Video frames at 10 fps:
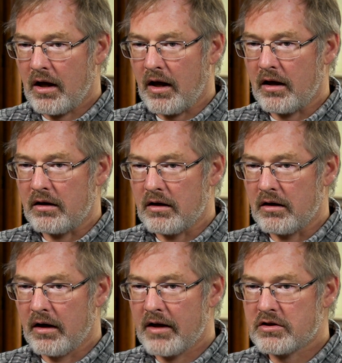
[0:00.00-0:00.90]
And
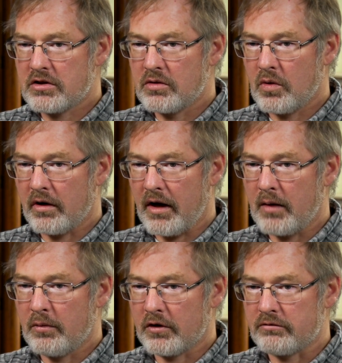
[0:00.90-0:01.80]
unless you are
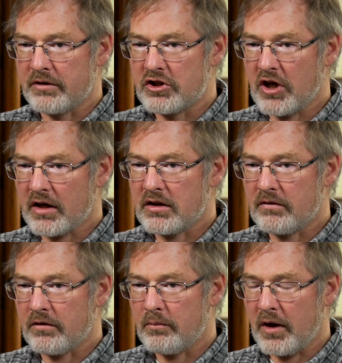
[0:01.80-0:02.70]
able to reject
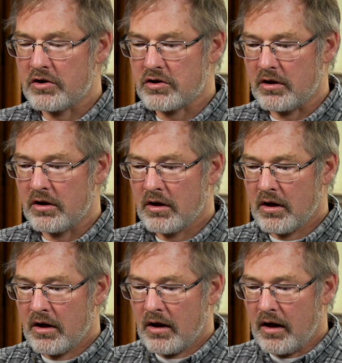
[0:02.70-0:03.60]
information,
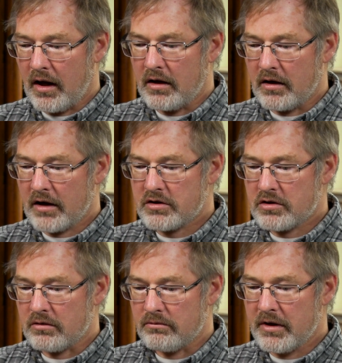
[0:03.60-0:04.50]
and
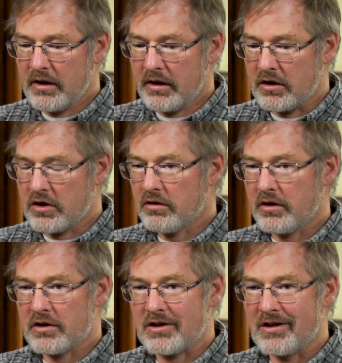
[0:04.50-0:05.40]
unless you're really
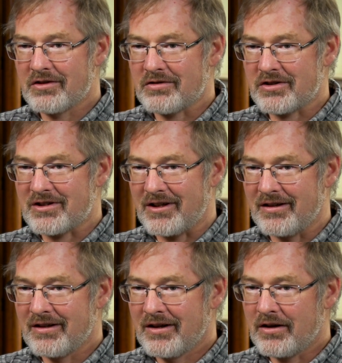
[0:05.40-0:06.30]
curious and
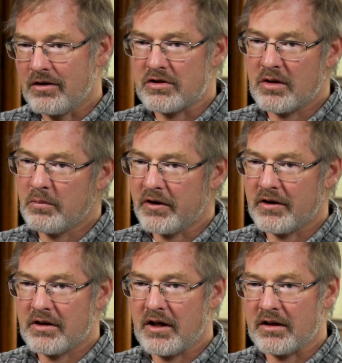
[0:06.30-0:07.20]
interested, you're simply
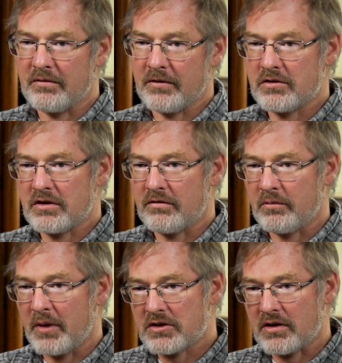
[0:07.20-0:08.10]
going to take the first
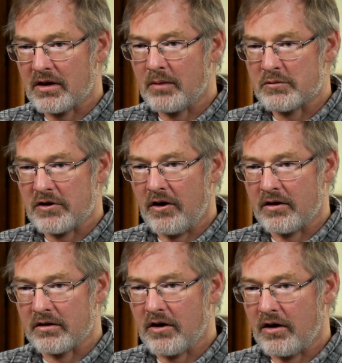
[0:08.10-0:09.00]
information that comes
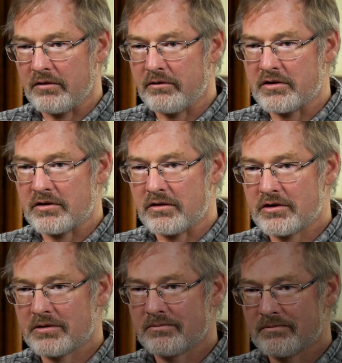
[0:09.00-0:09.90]
along and call it
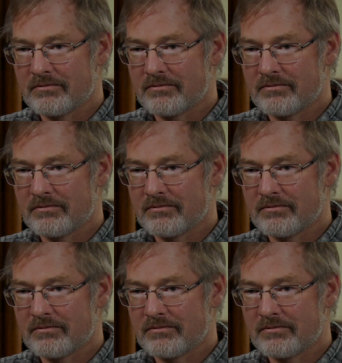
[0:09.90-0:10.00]
research.